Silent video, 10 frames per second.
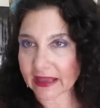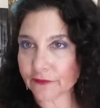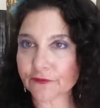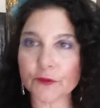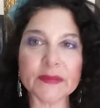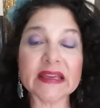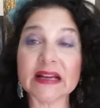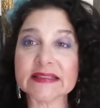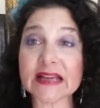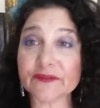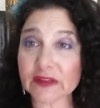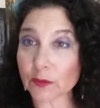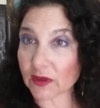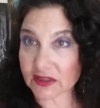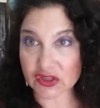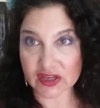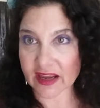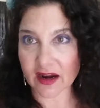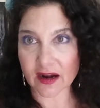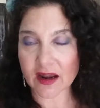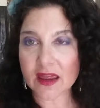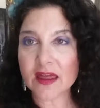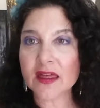And for me, I definitely want to share